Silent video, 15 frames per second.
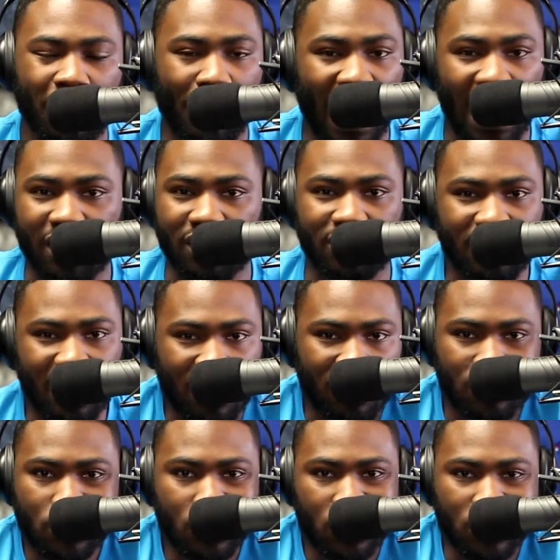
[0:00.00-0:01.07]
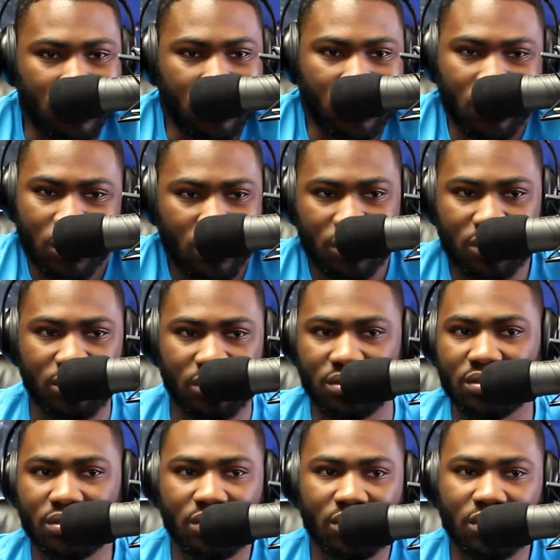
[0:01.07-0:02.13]
the Packers. Like, yeah.
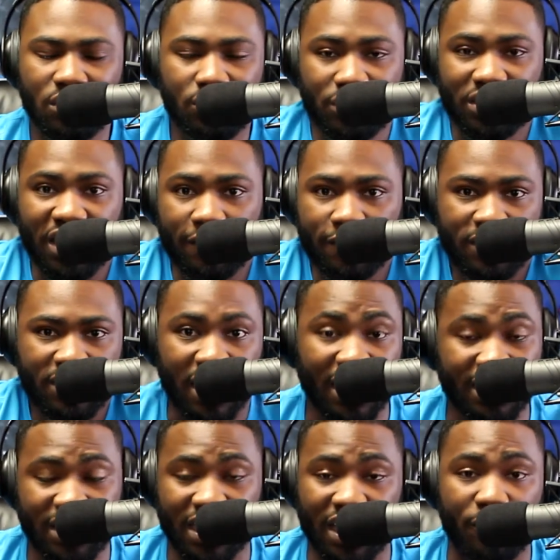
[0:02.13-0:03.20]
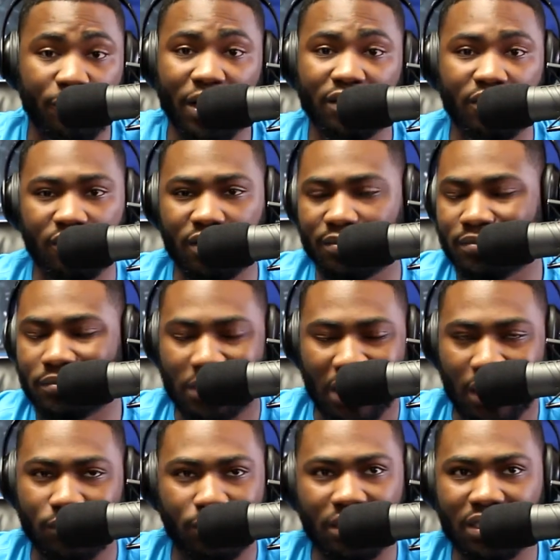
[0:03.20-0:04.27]
Receivers, like I said, I ran through them,
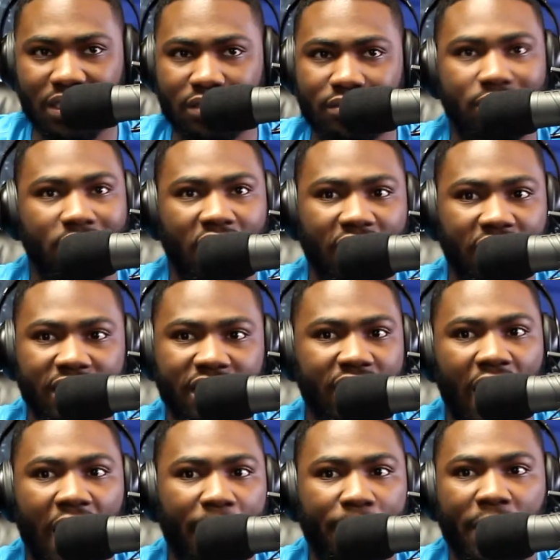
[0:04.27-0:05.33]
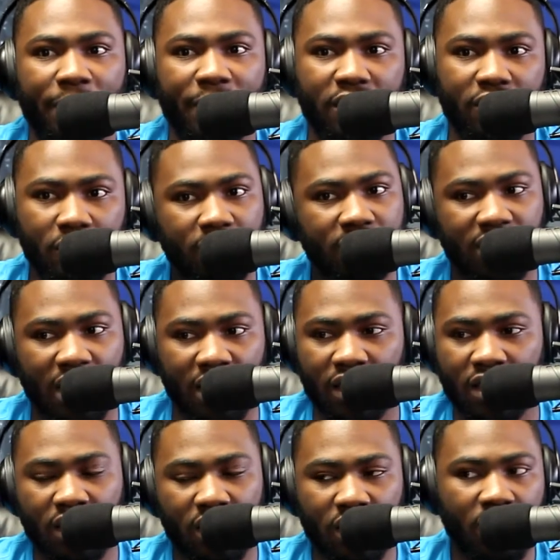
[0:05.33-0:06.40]
not really elite, eye-popping dudes.
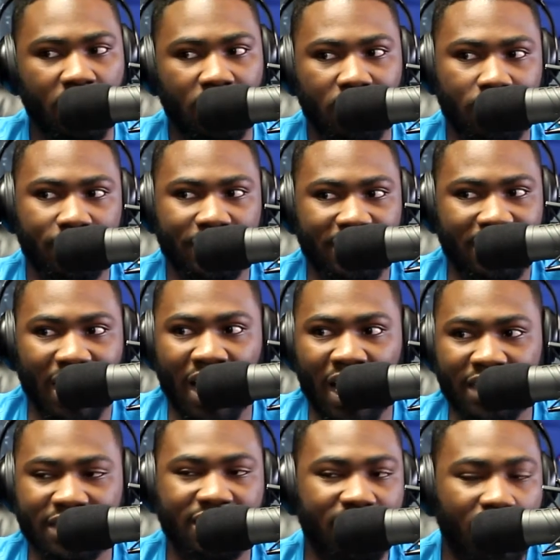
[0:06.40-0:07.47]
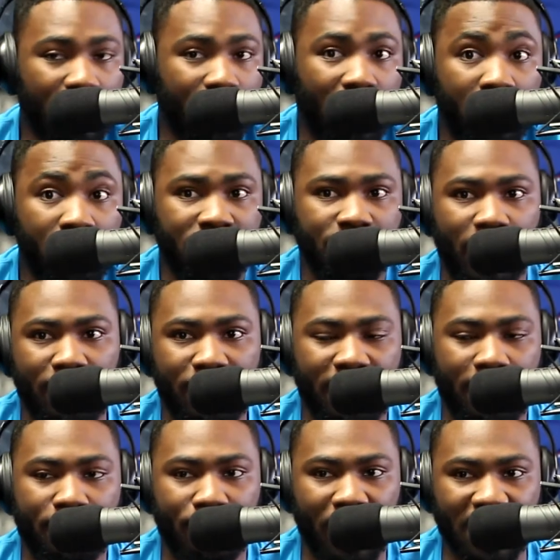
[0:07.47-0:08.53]
Like, besides Doug Baldwin was
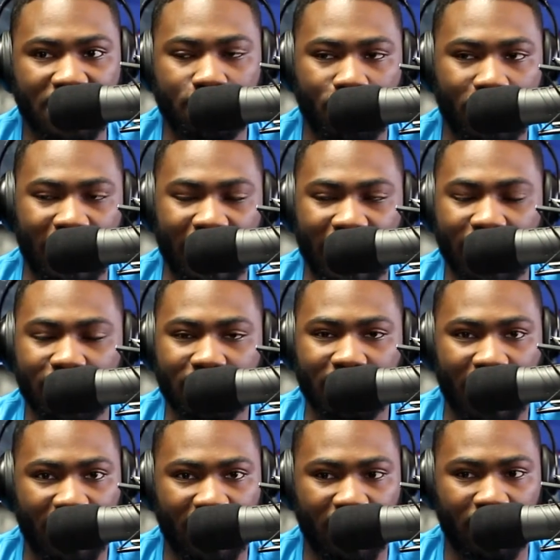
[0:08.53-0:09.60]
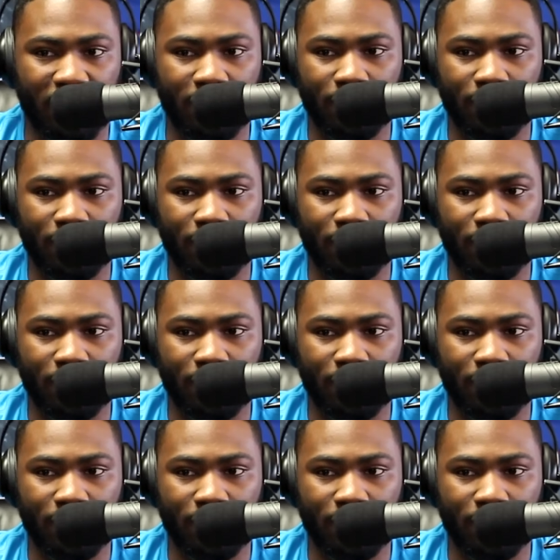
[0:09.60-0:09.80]
probably the best one, and he was like,